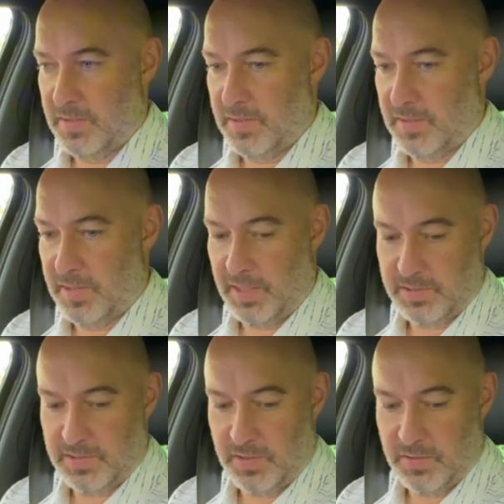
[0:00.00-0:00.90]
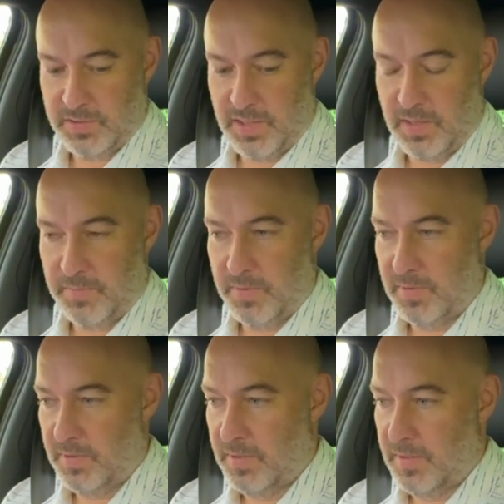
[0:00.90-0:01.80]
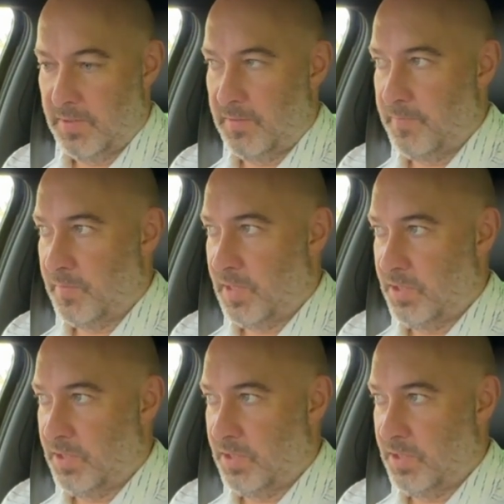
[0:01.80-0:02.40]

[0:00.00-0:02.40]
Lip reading: and that starts up. Then